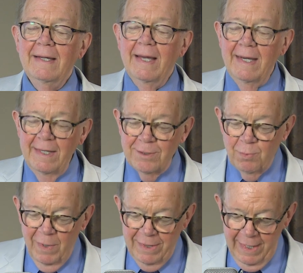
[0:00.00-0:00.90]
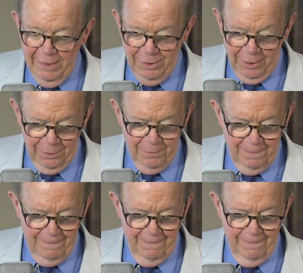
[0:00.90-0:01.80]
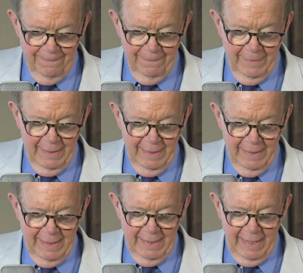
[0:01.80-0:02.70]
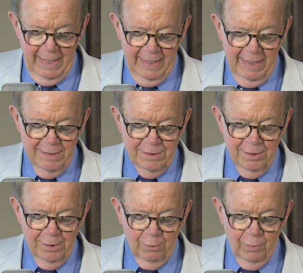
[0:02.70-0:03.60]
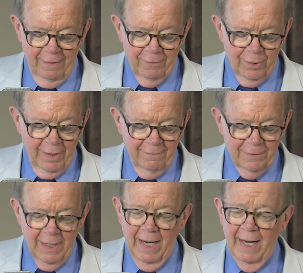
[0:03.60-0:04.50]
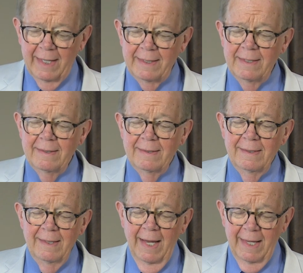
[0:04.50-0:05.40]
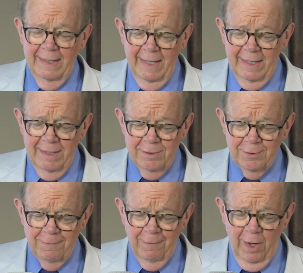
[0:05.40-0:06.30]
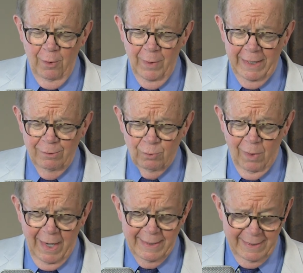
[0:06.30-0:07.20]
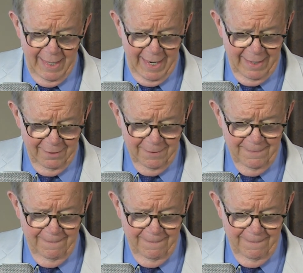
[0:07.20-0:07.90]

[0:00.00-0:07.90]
It is within you. It is the river of God, and it is flowing right now.